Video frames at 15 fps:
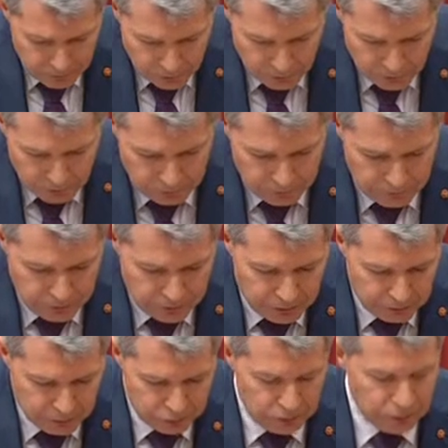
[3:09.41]
of
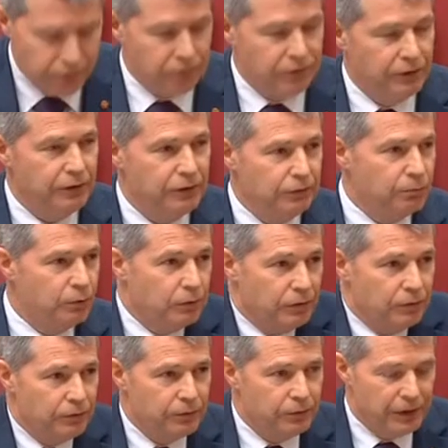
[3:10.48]
reduced tillage, moving
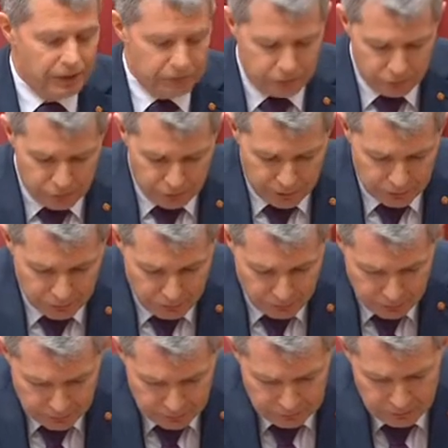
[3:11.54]
through now to direct
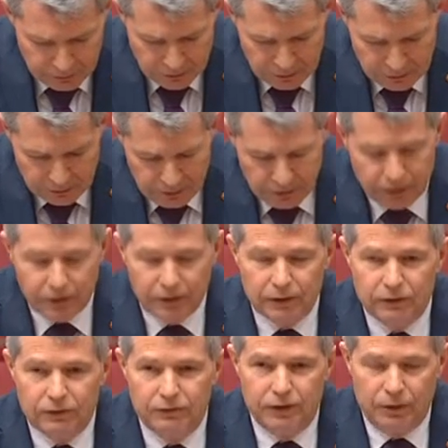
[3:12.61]
drilling,
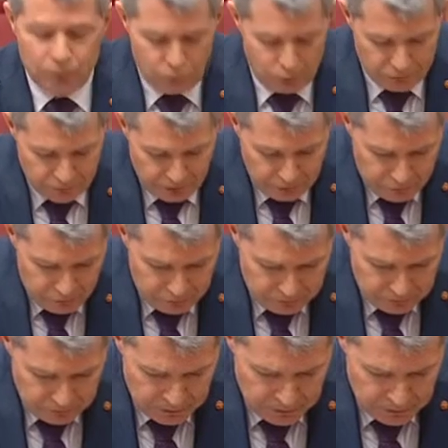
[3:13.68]
stubble retention,